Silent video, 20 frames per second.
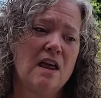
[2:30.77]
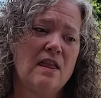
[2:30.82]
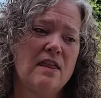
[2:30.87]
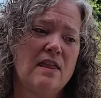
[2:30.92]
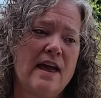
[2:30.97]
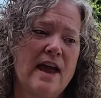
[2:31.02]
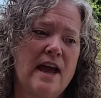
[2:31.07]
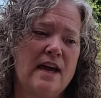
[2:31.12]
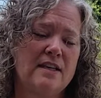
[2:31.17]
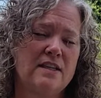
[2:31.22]

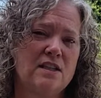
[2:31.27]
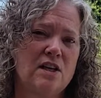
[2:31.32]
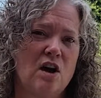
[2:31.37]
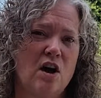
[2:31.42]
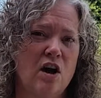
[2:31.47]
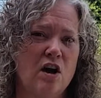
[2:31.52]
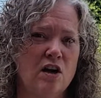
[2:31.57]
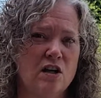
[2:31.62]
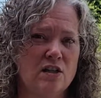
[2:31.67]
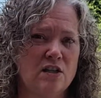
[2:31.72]
that
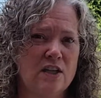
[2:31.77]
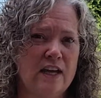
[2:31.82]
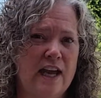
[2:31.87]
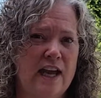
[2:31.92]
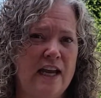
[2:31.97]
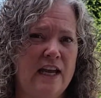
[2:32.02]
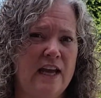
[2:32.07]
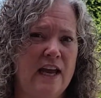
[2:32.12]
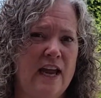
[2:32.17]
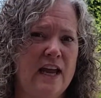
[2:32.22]
aren't
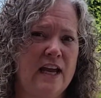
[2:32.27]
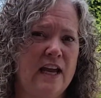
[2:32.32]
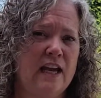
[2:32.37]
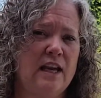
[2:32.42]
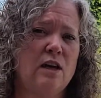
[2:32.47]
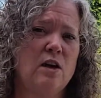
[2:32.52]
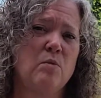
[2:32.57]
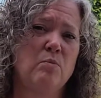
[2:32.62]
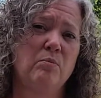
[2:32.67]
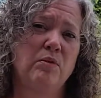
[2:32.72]
a
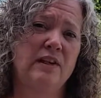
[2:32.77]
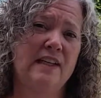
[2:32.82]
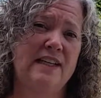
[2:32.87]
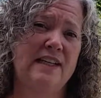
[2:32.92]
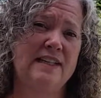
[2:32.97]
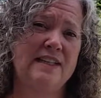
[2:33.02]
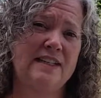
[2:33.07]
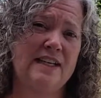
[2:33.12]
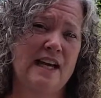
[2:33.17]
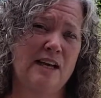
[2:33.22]
complete
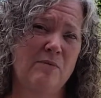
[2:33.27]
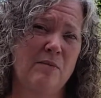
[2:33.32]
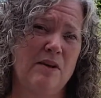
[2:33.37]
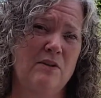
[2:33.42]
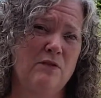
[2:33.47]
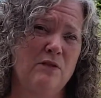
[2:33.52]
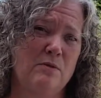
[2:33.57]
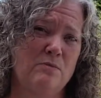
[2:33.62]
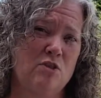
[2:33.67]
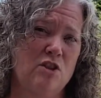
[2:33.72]
segment
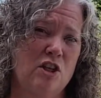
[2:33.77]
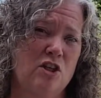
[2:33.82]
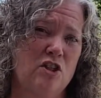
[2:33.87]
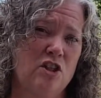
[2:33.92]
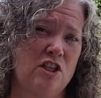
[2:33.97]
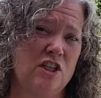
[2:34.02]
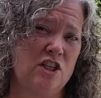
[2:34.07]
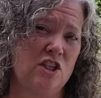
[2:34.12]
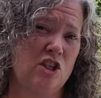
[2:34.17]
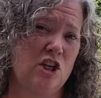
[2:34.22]
from
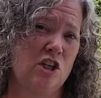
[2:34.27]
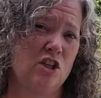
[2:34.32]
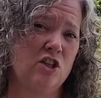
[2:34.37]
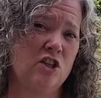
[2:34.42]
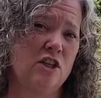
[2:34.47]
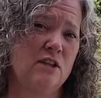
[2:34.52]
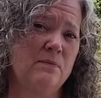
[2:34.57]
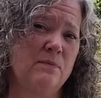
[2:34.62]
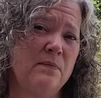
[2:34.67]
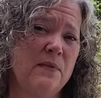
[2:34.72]
junction to
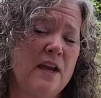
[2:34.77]
junction